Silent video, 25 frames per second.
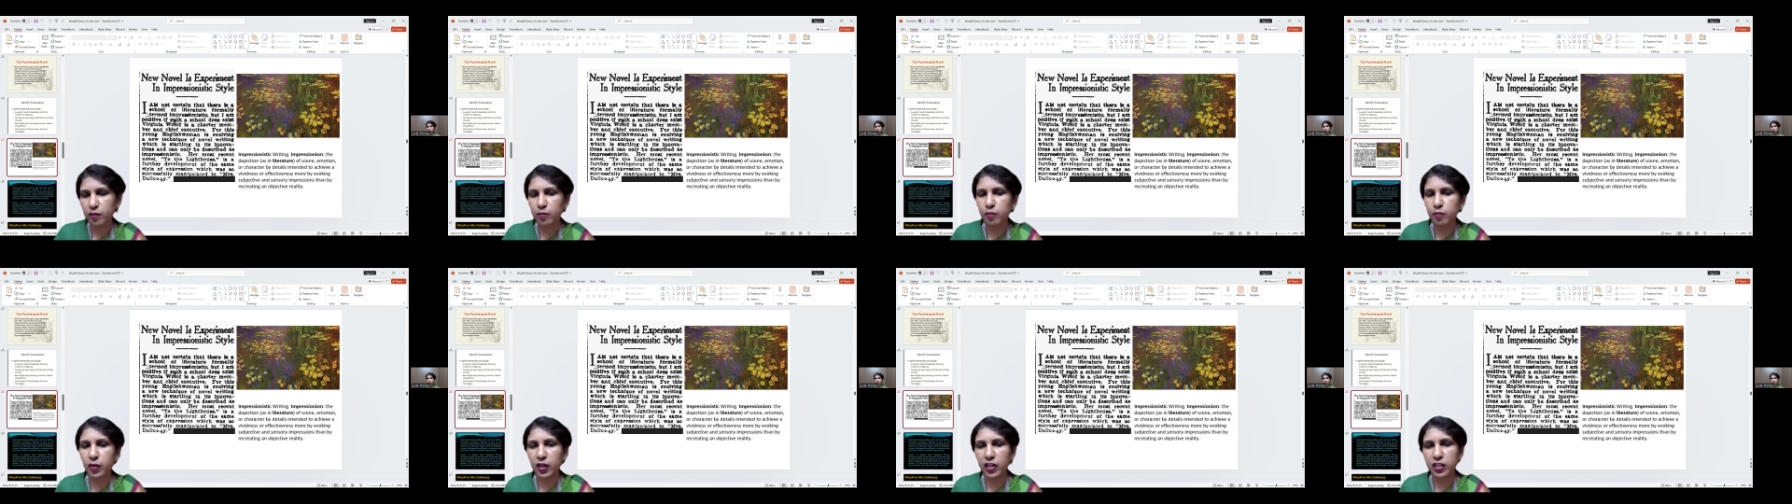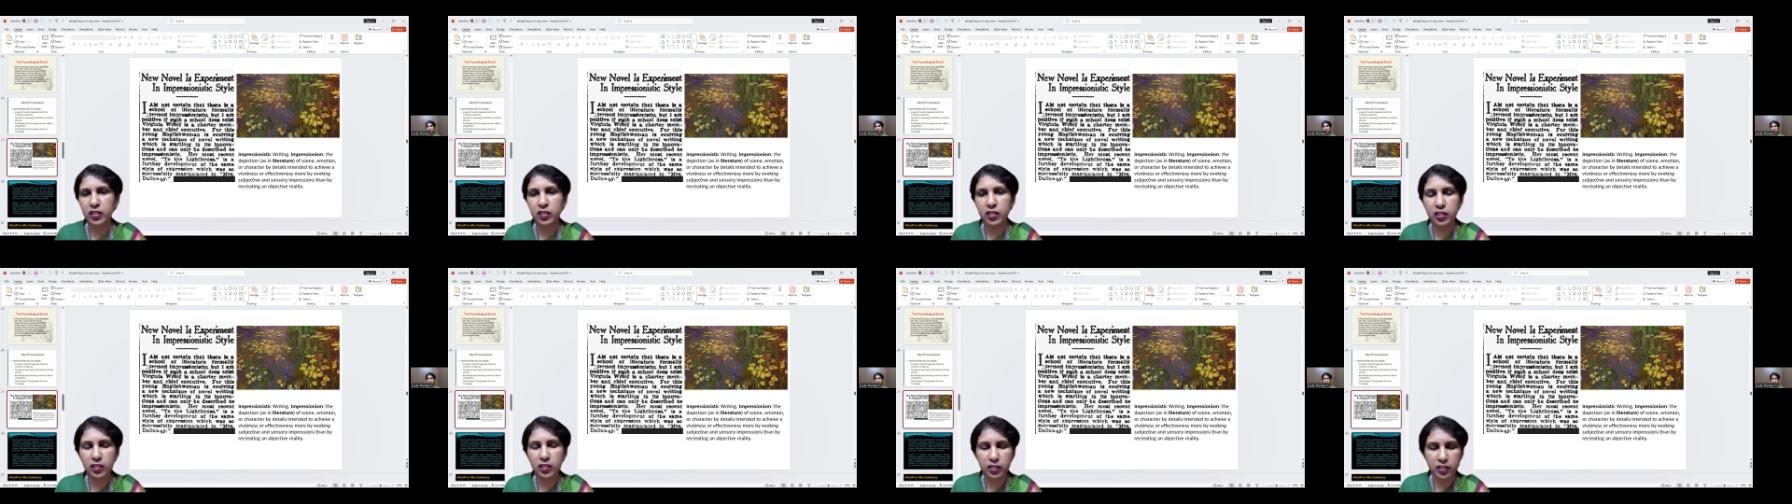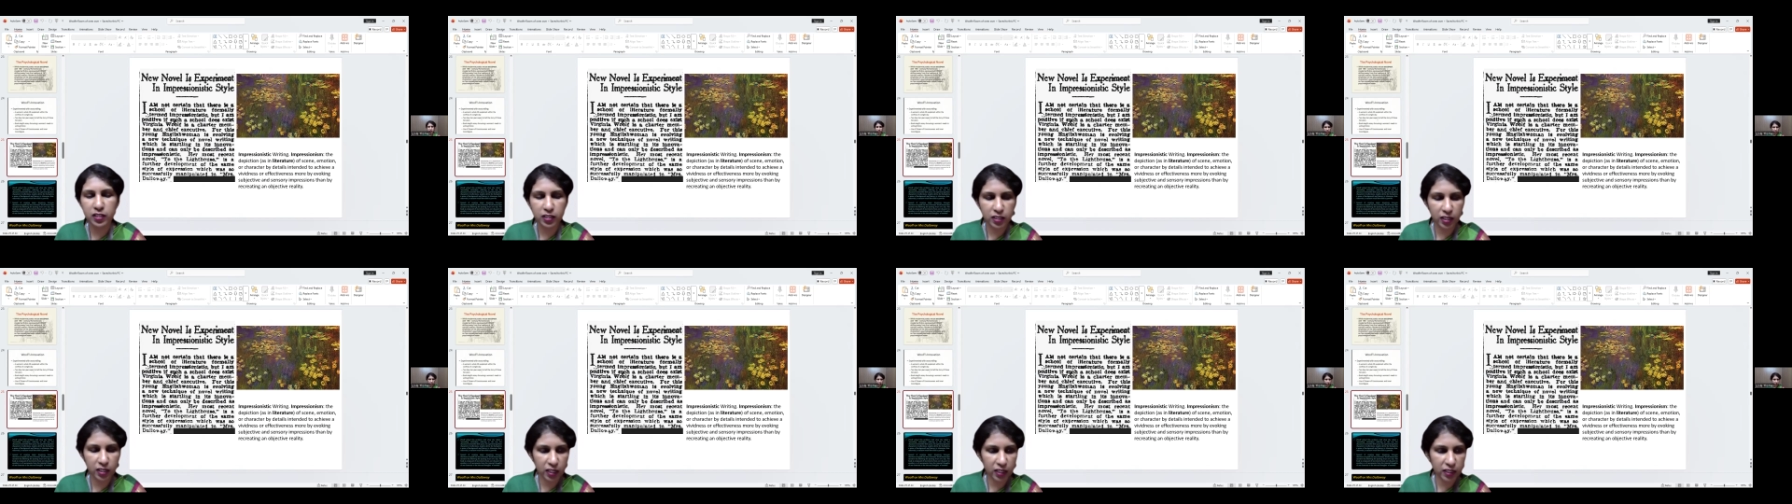
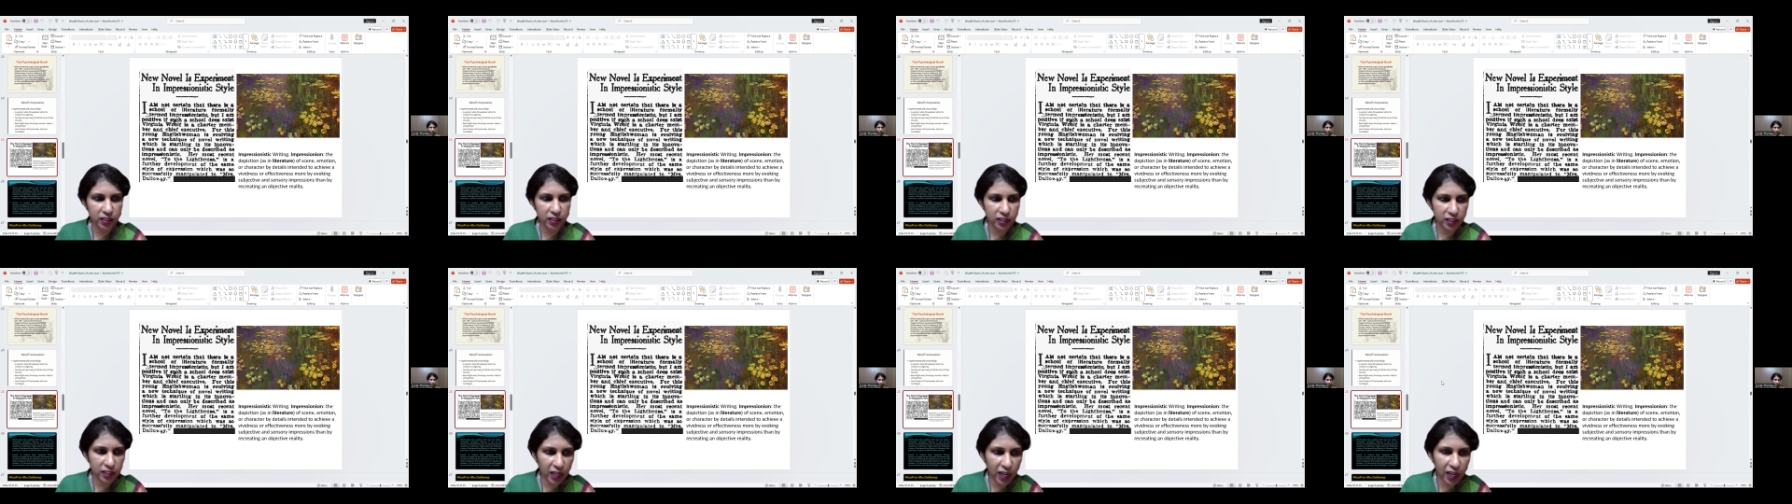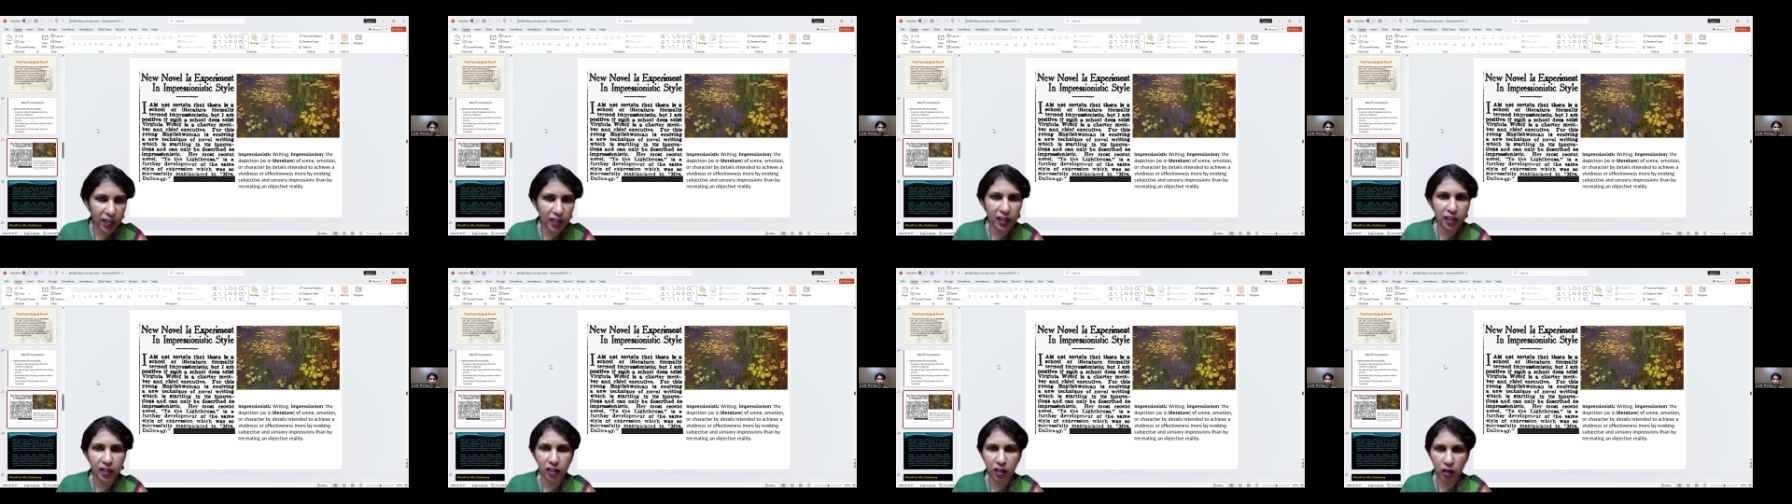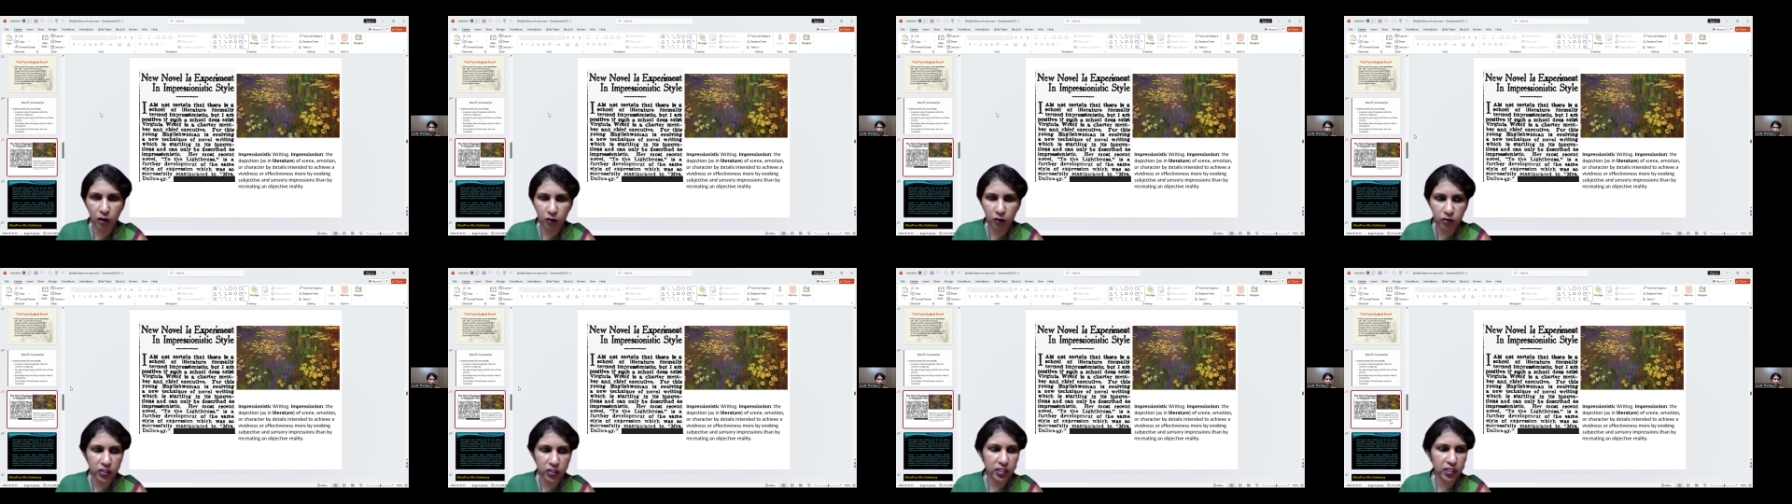impressionistic style,
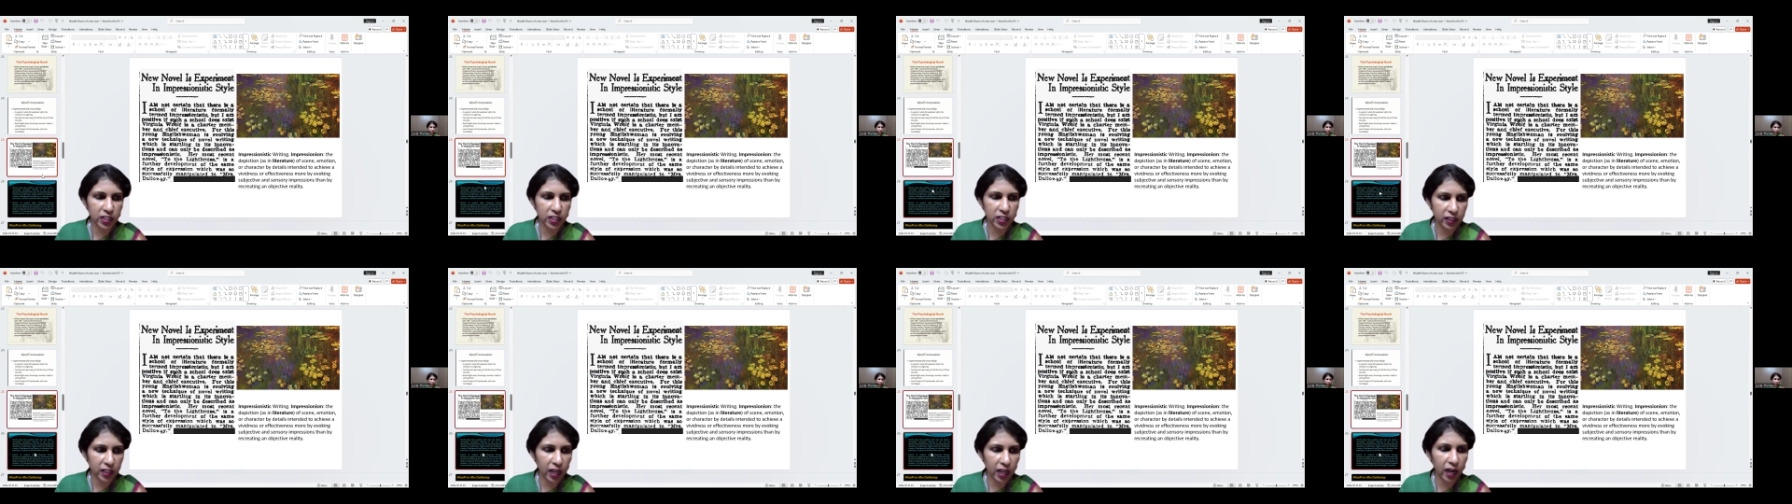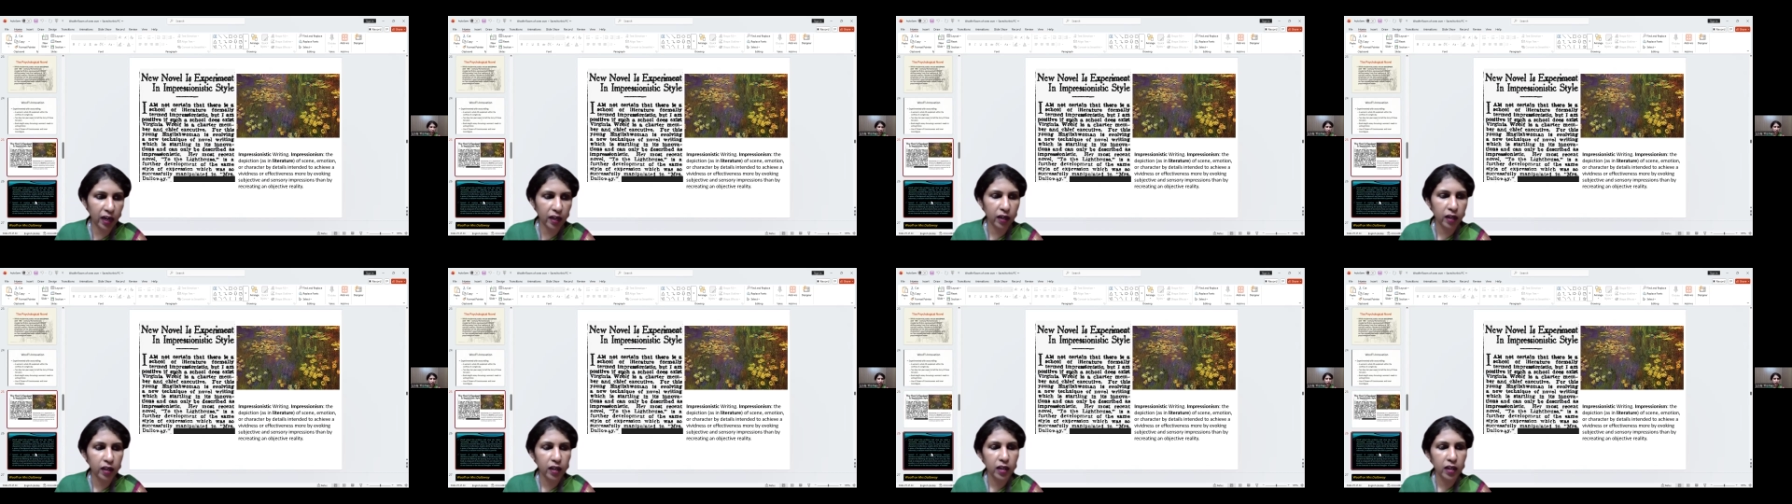announcing that.